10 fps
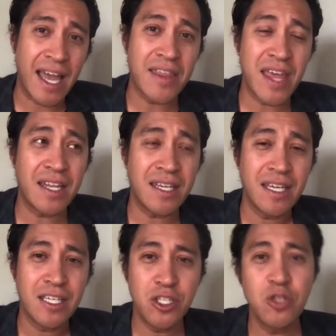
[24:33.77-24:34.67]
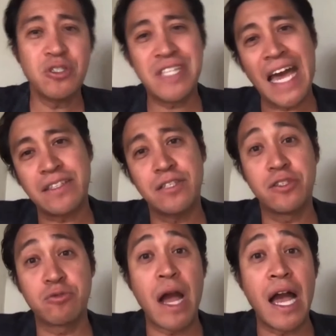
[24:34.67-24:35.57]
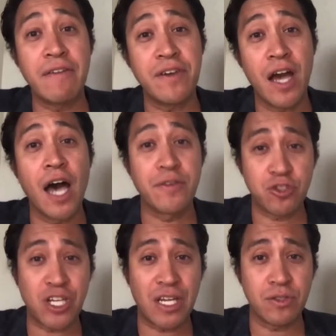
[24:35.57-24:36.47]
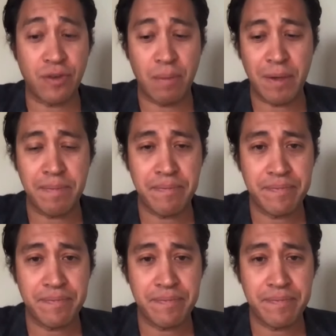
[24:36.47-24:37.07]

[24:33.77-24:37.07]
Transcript: and then use that to derive other channels from it.